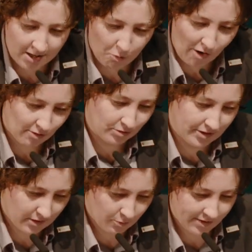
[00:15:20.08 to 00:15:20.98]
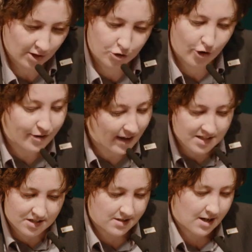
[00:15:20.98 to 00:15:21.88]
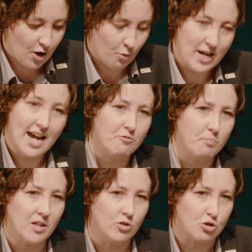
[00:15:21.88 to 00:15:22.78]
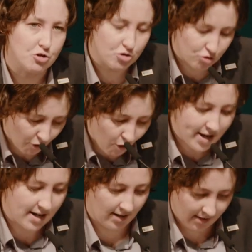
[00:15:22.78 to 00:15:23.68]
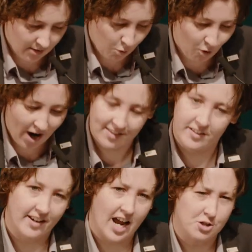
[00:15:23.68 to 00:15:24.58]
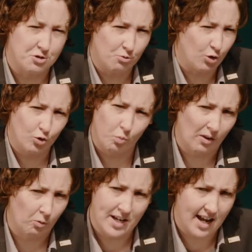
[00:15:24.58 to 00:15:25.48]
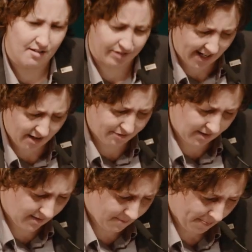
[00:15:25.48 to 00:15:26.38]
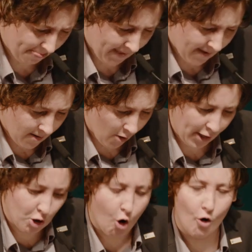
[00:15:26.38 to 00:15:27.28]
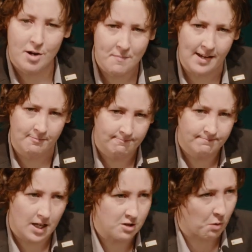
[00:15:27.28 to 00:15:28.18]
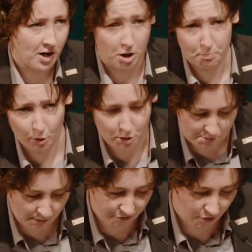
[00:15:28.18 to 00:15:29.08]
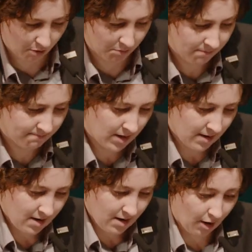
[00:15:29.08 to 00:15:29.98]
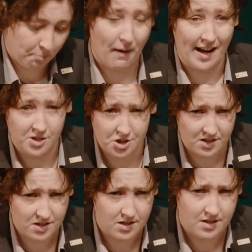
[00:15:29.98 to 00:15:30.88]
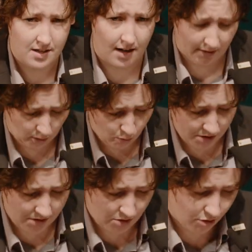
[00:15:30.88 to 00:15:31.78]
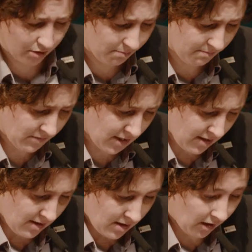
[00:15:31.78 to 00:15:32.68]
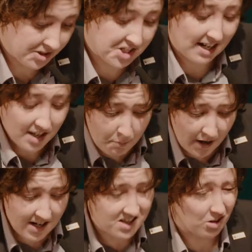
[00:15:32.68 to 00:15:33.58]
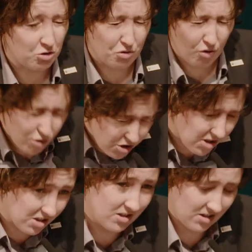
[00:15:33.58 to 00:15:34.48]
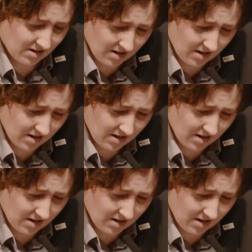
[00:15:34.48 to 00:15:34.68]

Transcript: of the world, when the truth is, we have been destroying what international goodwill we have left. Our economy is one of the poorest performing. Our pensions are the lowest in Europe. Our sick pay is atrocious.